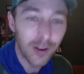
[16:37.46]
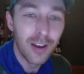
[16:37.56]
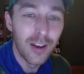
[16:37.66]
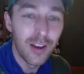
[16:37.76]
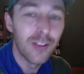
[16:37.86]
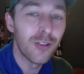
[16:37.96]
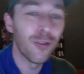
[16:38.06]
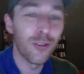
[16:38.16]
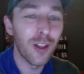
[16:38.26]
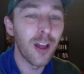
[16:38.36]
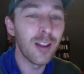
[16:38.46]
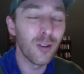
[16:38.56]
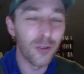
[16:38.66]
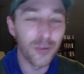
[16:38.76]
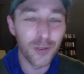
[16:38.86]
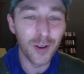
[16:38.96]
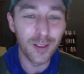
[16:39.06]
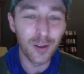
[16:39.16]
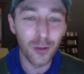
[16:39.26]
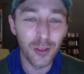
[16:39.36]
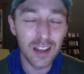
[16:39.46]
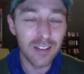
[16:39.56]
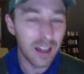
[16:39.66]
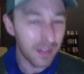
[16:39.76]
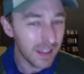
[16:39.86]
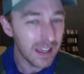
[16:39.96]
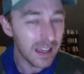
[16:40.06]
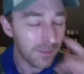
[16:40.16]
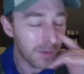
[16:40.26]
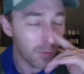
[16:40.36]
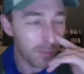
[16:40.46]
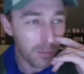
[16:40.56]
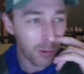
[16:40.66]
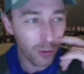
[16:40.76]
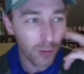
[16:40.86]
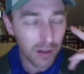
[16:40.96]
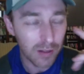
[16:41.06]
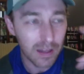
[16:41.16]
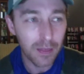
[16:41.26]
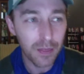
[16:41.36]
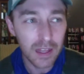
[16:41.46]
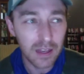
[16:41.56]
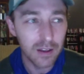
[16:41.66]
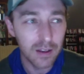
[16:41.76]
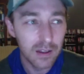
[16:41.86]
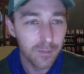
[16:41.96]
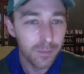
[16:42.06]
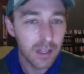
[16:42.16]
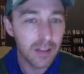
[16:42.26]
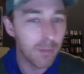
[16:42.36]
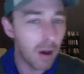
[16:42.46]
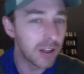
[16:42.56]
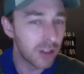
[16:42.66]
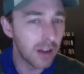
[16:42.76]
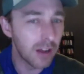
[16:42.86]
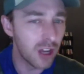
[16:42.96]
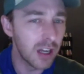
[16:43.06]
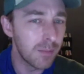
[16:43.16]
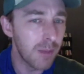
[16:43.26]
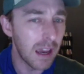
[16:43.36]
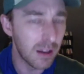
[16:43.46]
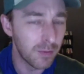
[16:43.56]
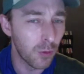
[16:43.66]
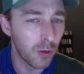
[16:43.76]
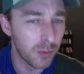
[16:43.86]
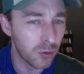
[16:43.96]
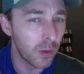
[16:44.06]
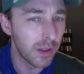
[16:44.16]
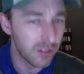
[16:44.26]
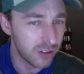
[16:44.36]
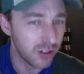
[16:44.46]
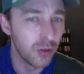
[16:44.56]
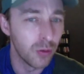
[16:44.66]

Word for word: so there's a lot of little fun little things. And I think, if I remember correctly, I think it's a montage cutting back and forth between the 2